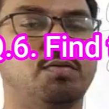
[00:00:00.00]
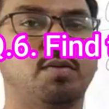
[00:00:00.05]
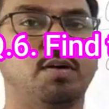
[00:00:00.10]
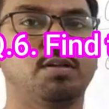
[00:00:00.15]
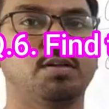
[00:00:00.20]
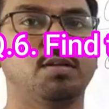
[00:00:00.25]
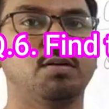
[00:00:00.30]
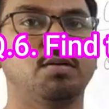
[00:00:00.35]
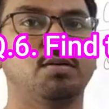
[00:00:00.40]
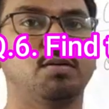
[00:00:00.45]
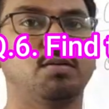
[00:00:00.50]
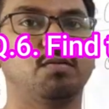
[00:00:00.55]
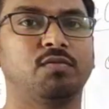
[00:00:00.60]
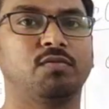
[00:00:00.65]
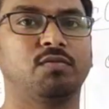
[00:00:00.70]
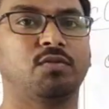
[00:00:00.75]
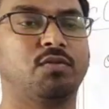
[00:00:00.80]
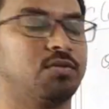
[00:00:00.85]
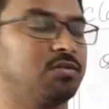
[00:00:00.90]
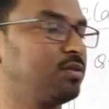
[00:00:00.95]
find the
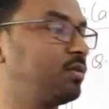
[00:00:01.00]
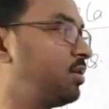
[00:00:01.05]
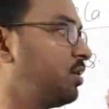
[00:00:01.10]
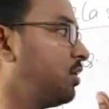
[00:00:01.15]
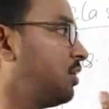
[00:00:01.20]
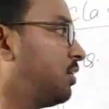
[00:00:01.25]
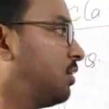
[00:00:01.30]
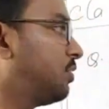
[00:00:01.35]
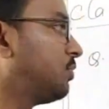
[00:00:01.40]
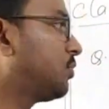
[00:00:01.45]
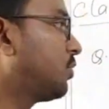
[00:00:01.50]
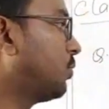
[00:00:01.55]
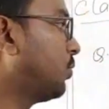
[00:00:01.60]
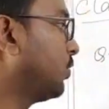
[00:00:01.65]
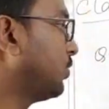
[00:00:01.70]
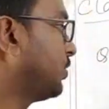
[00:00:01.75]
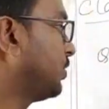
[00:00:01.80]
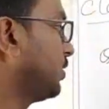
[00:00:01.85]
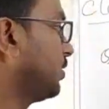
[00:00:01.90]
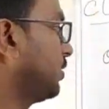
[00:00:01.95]
fourth
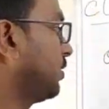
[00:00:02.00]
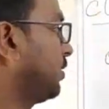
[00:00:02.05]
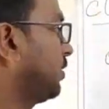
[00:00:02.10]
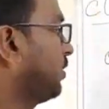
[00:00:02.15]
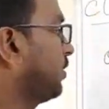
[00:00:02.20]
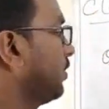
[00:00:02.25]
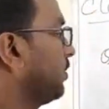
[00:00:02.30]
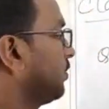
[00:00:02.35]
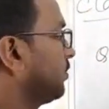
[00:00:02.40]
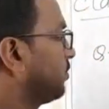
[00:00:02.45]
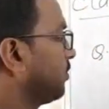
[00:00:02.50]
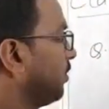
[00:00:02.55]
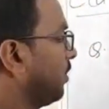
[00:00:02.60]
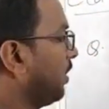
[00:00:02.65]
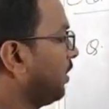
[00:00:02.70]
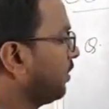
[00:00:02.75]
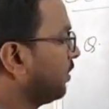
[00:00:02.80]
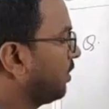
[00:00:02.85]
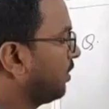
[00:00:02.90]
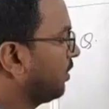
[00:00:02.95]
proportion. So
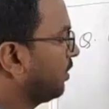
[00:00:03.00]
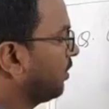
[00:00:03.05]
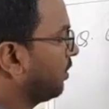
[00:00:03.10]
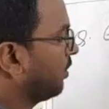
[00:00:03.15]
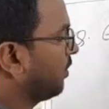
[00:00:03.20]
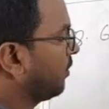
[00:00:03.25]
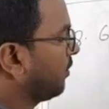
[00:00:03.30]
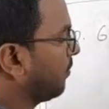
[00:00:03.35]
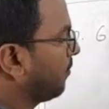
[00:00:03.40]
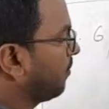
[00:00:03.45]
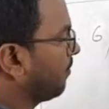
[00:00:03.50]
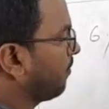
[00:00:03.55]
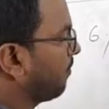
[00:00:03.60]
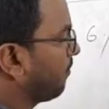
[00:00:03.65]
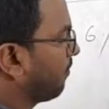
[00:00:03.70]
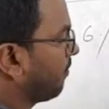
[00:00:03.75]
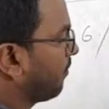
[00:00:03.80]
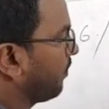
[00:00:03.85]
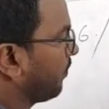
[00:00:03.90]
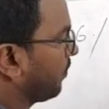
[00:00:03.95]
let
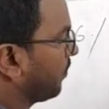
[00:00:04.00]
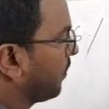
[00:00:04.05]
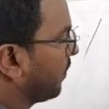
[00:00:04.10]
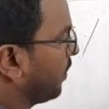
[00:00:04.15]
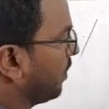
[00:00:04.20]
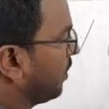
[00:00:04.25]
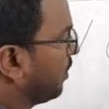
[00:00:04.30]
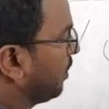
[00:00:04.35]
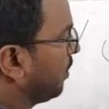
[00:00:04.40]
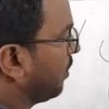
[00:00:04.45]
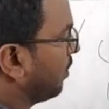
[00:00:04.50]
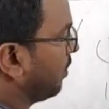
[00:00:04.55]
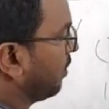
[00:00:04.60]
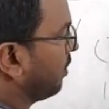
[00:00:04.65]
the